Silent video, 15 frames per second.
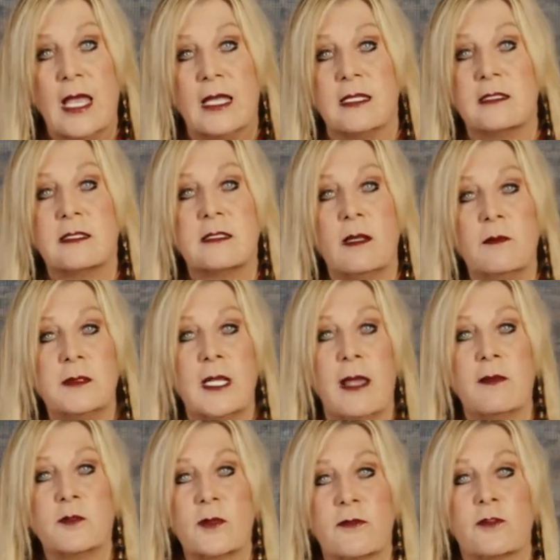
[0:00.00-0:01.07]
And
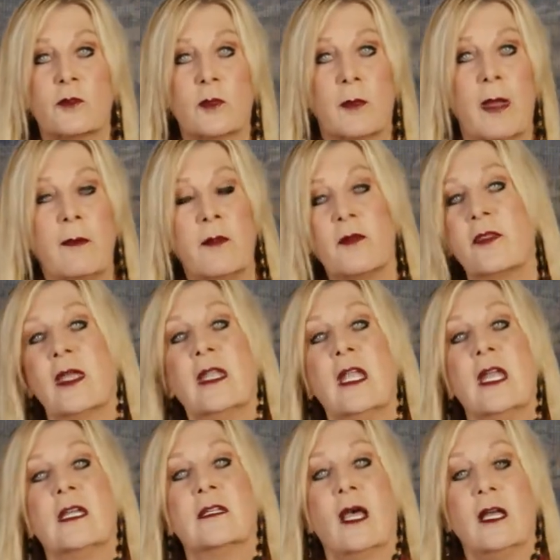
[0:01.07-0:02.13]
sometimes we have to remember that
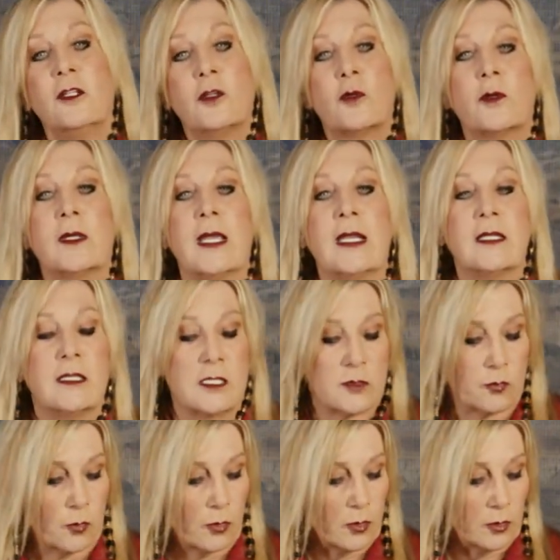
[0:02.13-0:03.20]
God created
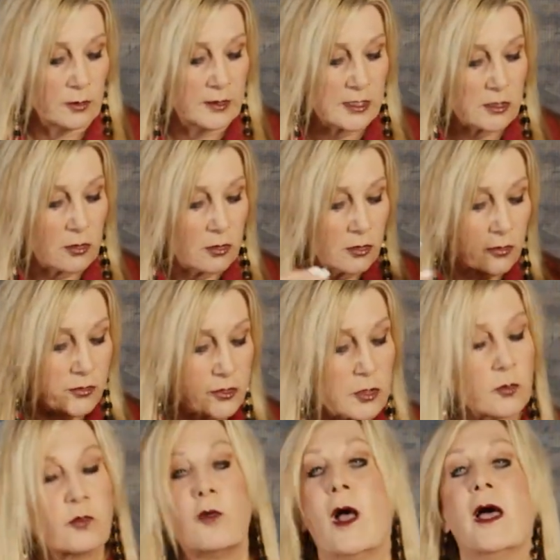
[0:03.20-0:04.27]
this world, this earth, to
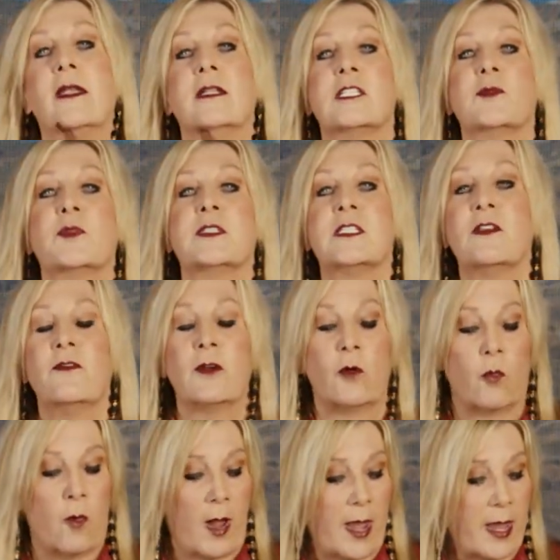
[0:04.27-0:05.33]
run a
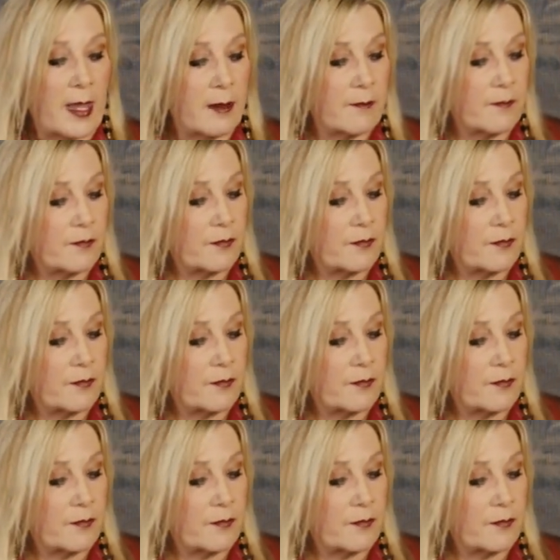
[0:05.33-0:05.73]
specific way.